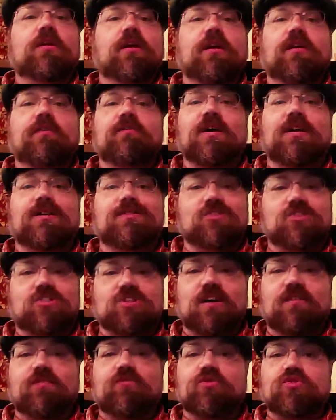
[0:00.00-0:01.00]
And I've gotten
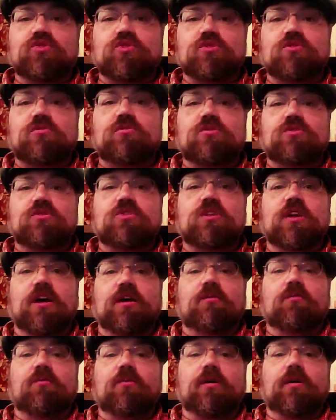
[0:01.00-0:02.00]
several students
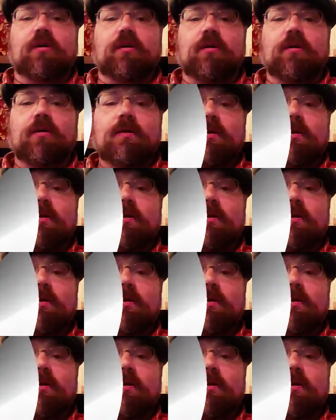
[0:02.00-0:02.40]
that way.